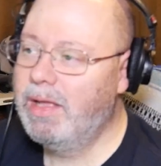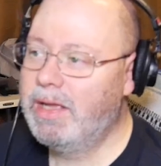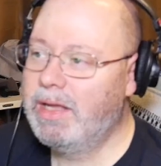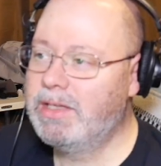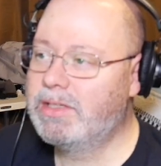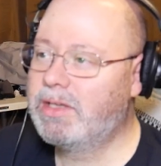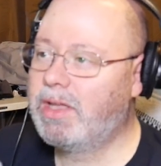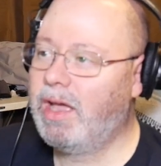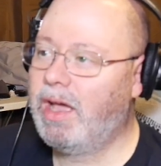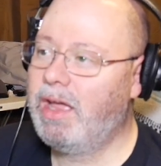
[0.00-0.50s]

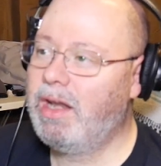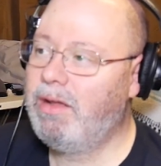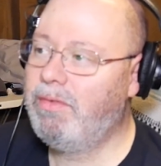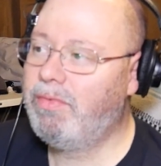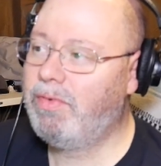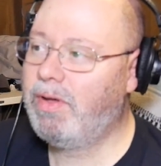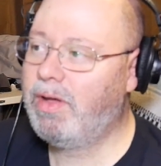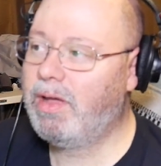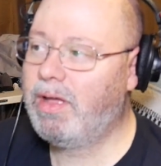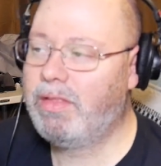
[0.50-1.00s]
is kind of
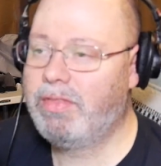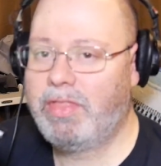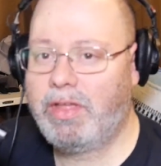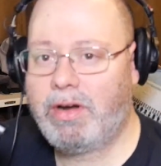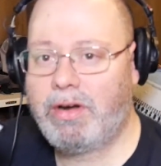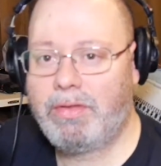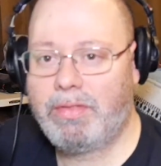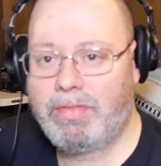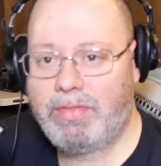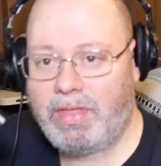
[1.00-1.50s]

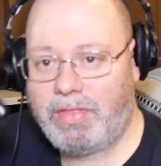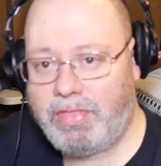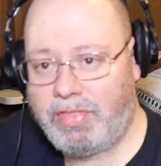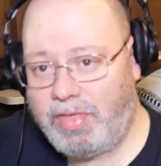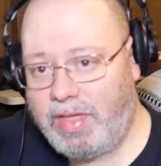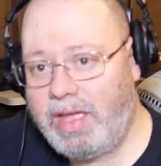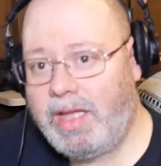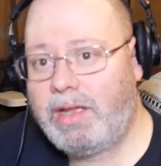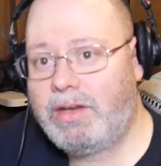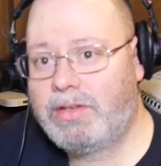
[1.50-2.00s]
the
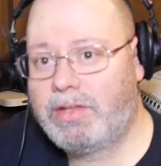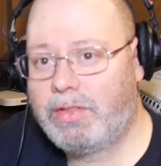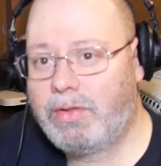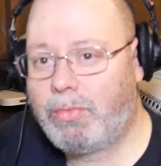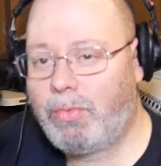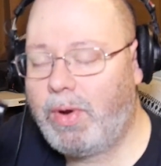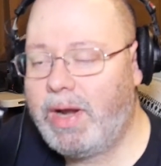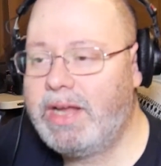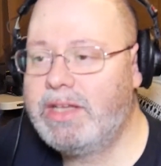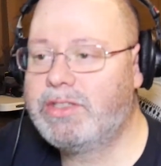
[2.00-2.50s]
thing to the
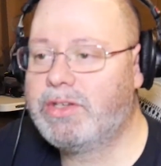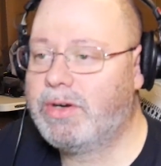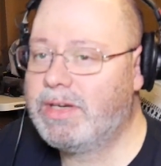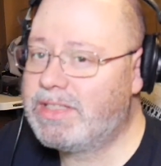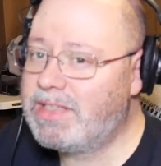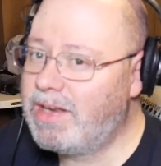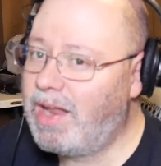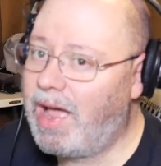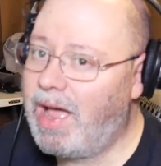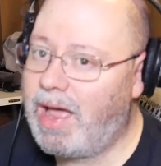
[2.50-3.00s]
razor.
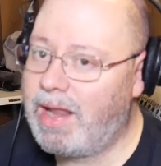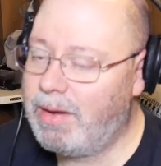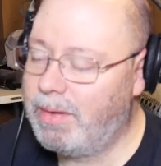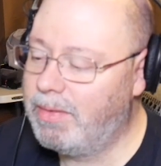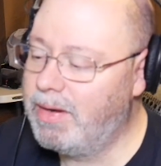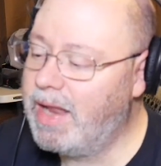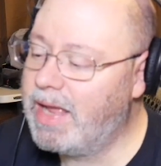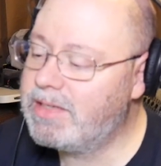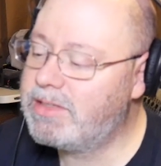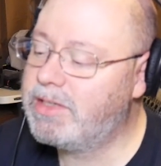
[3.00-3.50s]
It's not
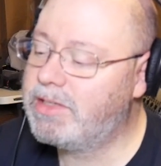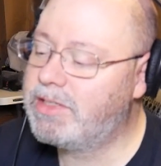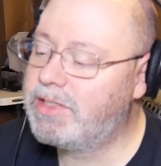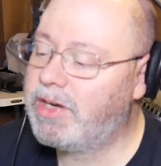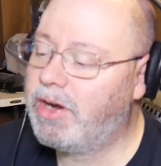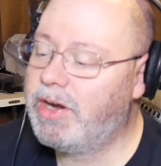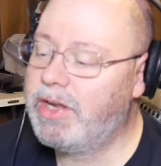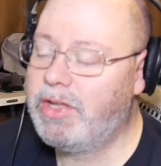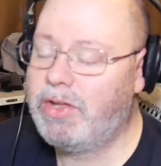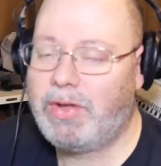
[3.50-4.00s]

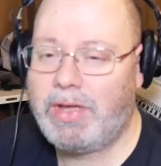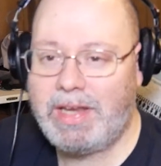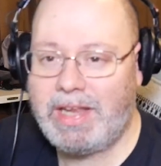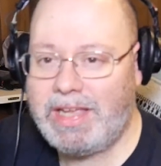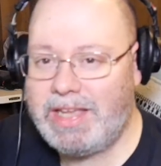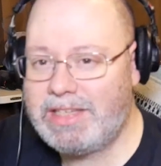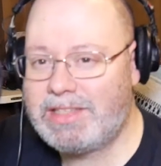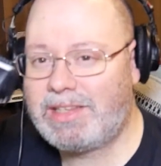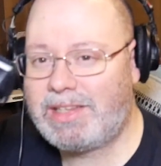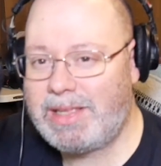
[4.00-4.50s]
necessary. You could
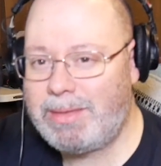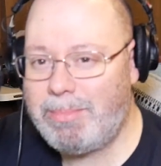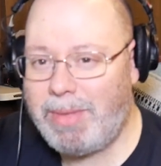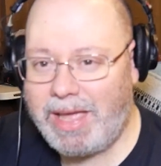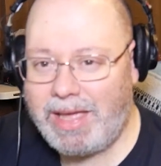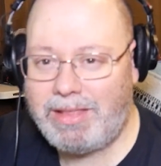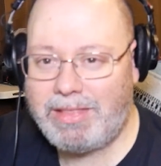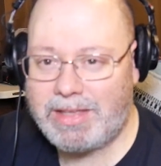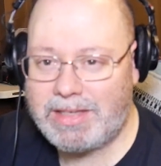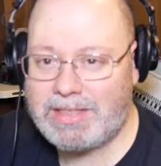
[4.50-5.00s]
easily
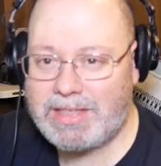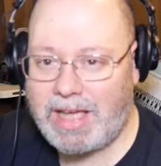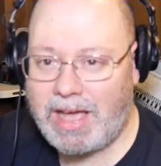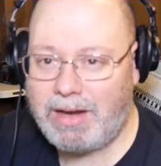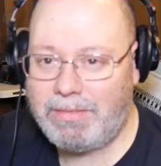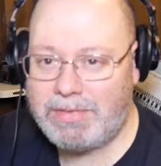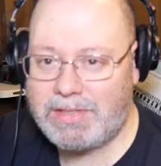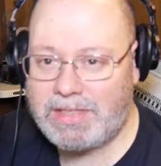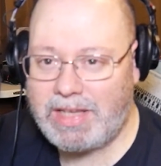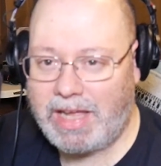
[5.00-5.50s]
make this
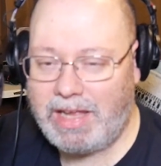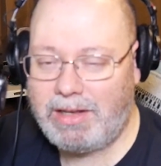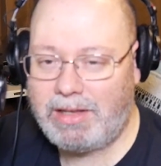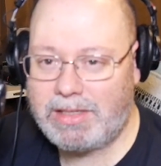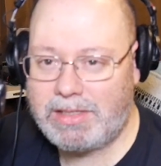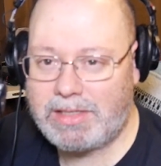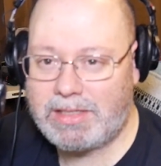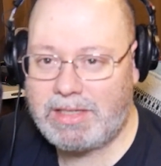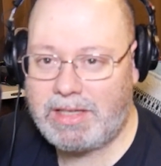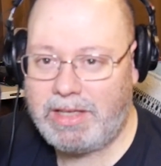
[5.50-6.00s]
out of
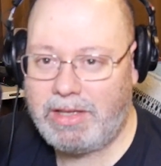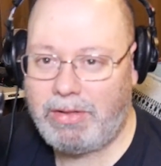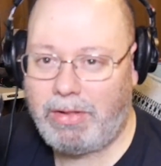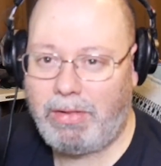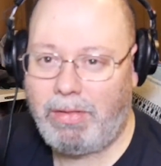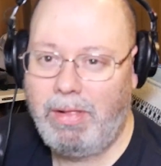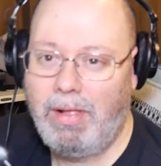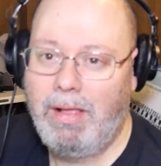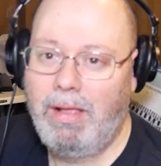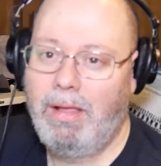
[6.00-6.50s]
stainless
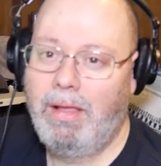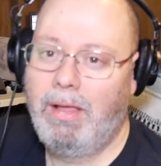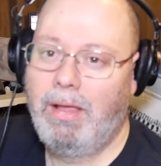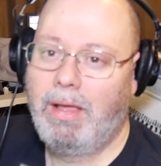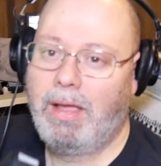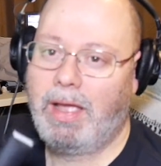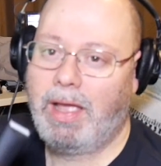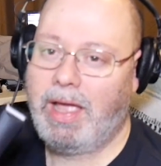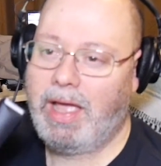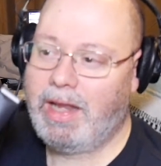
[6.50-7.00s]
steel,
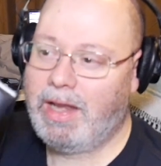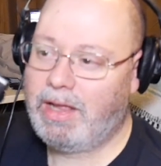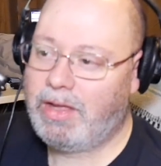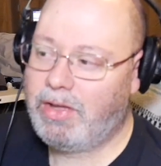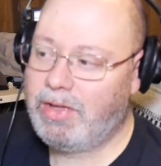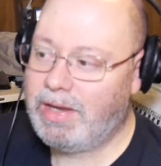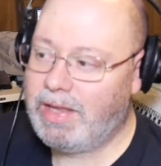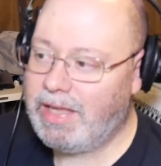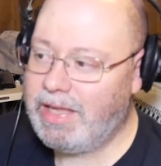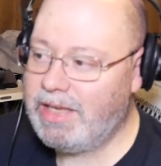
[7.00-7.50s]
and it
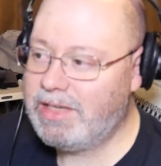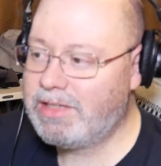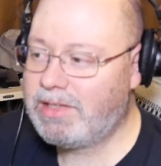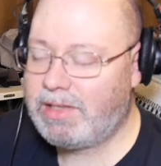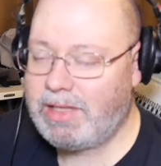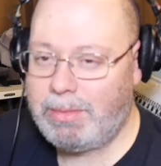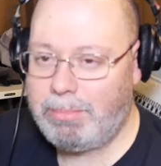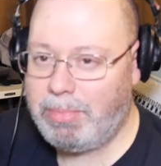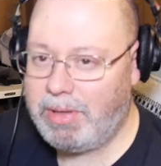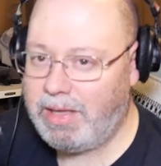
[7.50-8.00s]
could
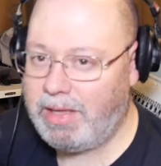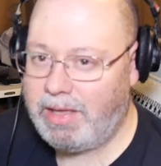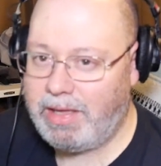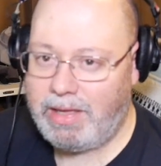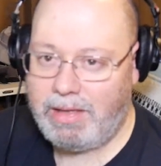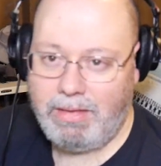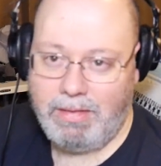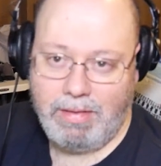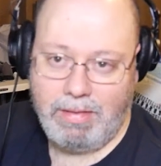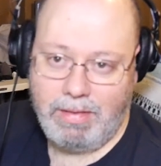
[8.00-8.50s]
easily
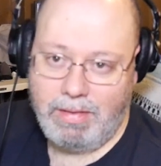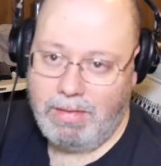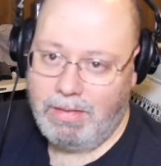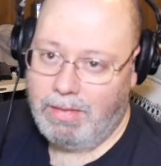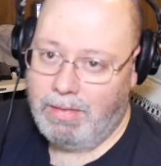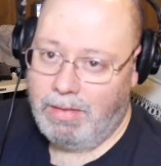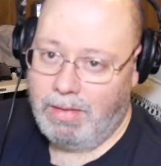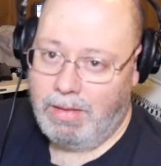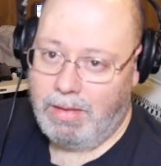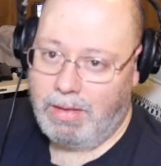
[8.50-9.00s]
be
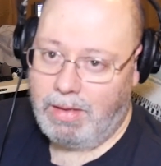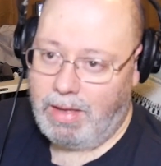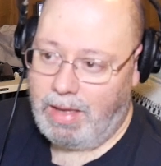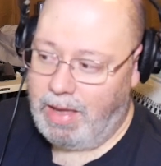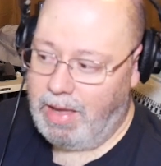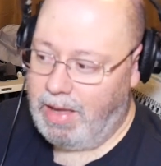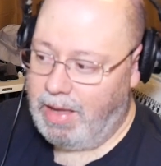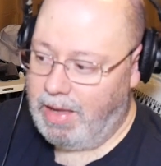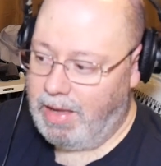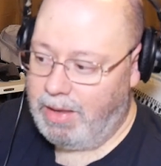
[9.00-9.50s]

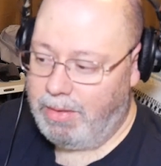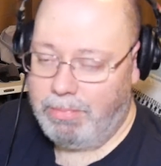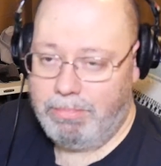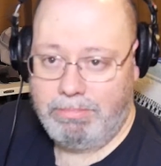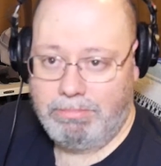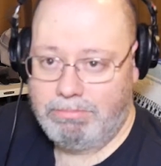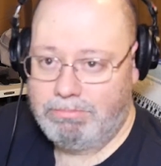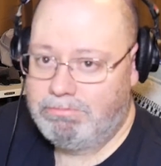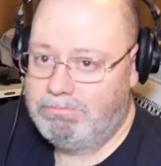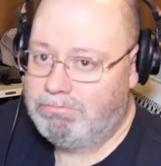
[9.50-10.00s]
a
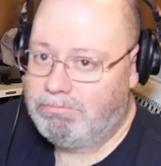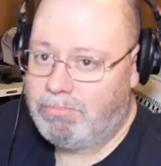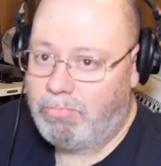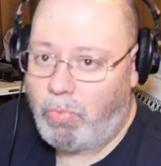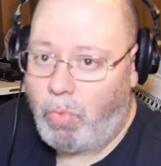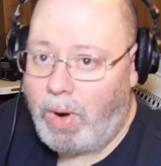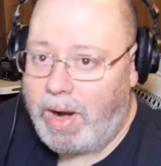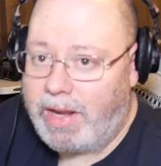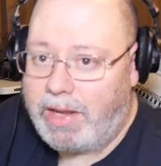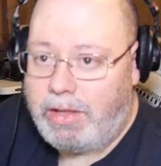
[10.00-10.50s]

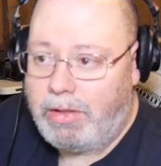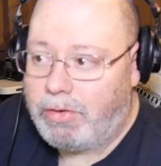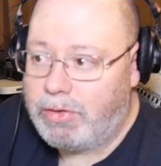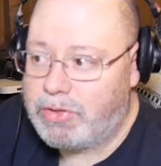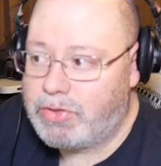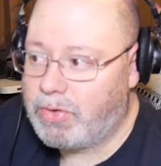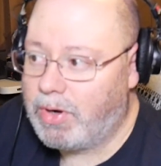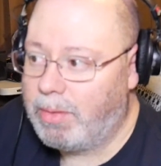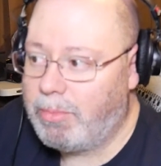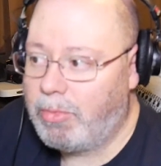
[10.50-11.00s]
regular
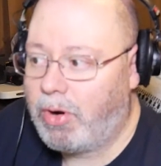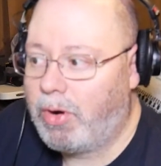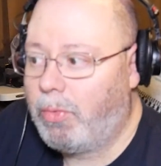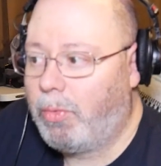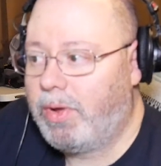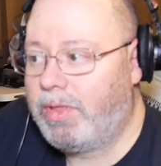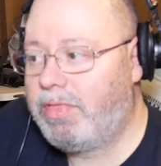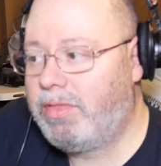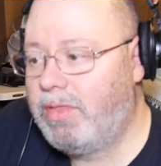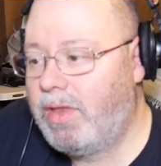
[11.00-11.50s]
trimmer
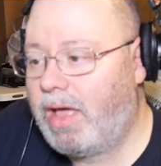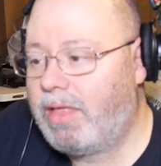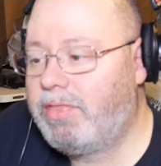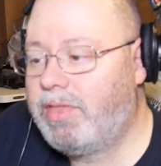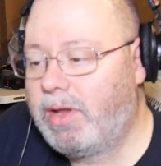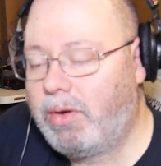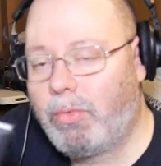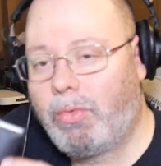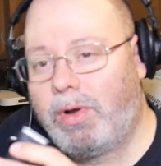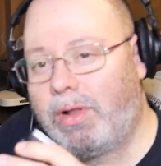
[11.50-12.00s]
with
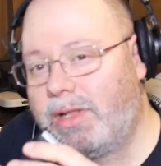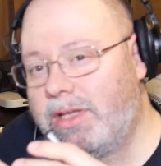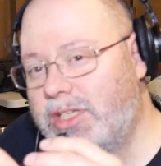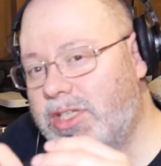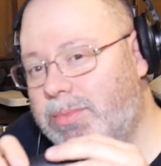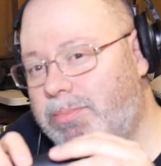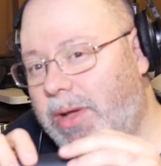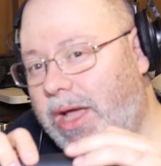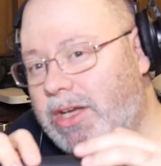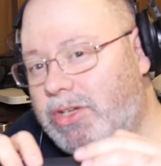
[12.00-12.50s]
nothing really
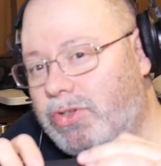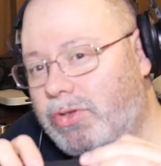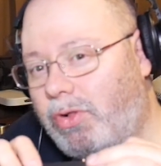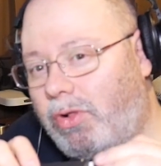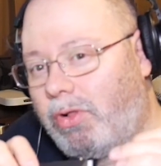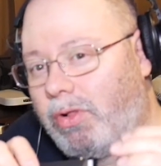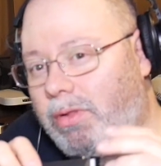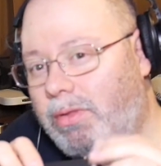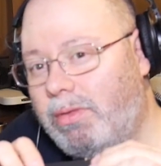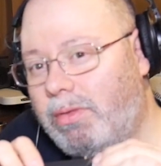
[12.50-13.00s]

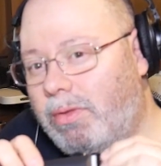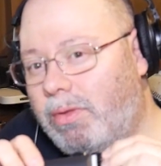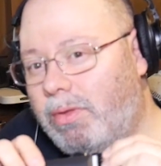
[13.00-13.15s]
special